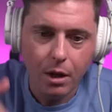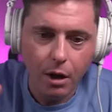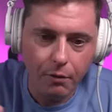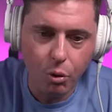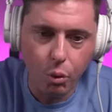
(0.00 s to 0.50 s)

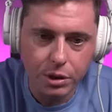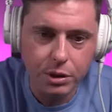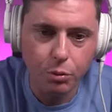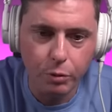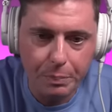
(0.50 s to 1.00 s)
Of
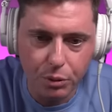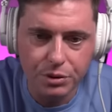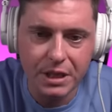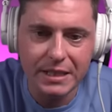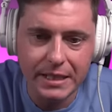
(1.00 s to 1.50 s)
course,
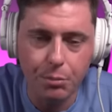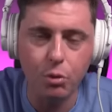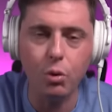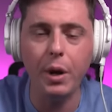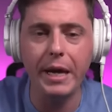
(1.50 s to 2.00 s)
Ripple's
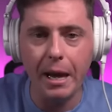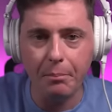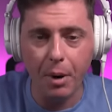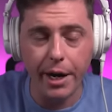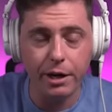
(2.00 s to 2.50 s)
stablecoin
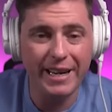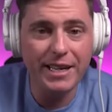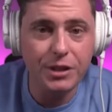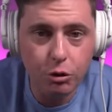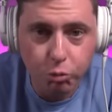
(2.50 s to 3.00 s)
empire
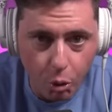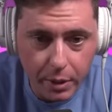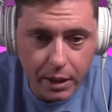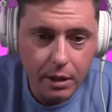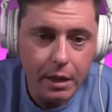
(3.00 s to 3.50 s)
is
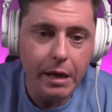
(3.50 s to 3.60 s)
growing.